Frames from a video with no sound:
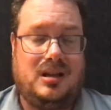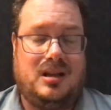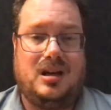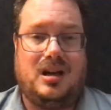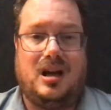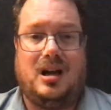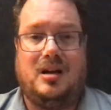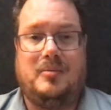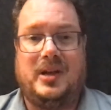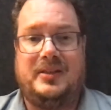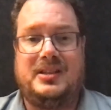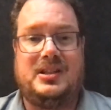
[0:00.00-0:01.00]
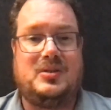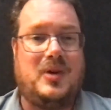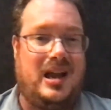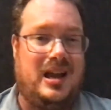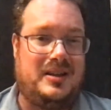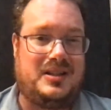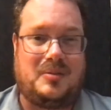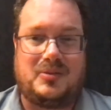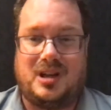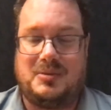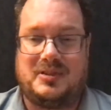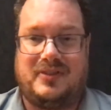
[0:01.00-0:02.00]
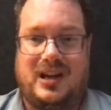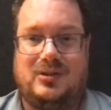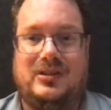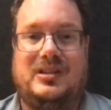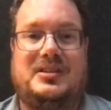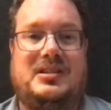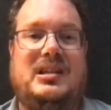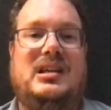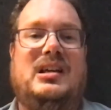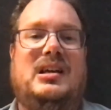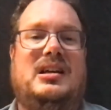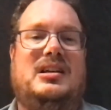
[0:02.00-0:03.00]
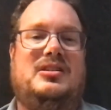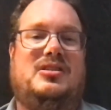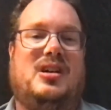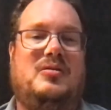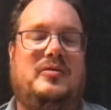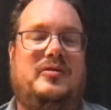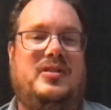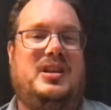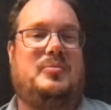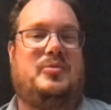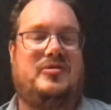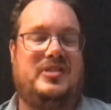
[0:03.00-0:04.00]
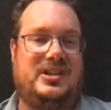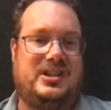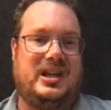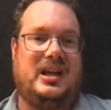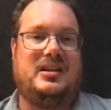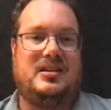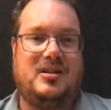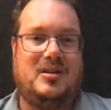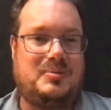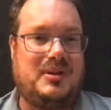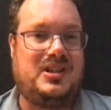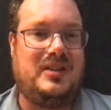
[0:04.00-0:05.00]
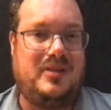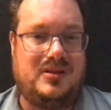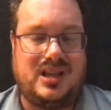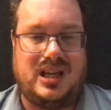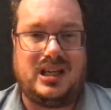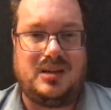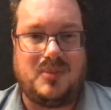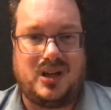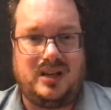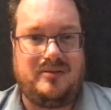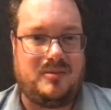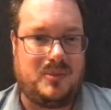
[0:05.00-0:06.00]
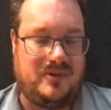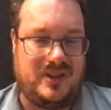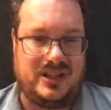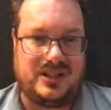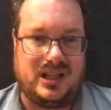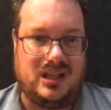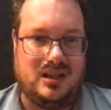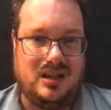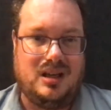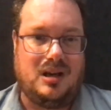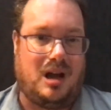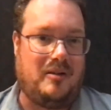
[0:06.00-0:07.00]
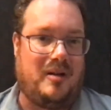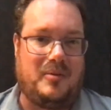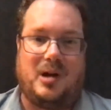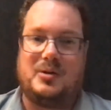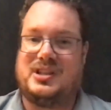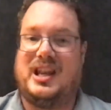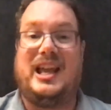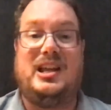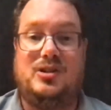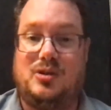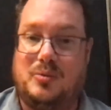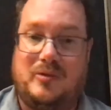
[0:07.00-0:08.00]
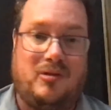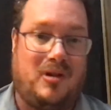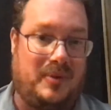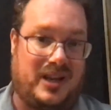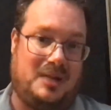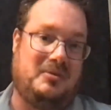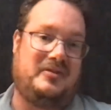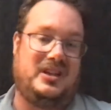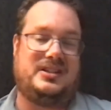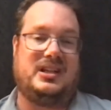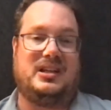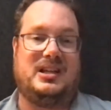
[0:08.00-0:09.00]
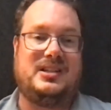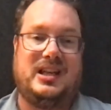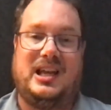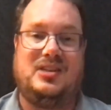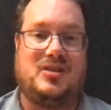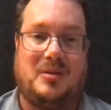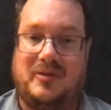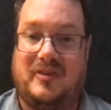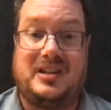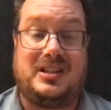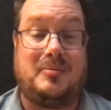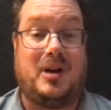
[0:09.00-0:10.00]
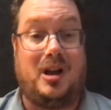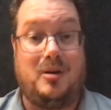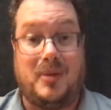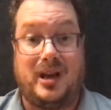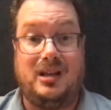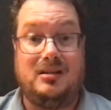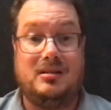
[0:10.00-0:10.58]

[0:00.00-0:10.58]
And this is where sometimes founders don't fully appreciate, especially if you're taking money from a VC. I was an angel before I became a VC. And as an angel, I'm investing my own money.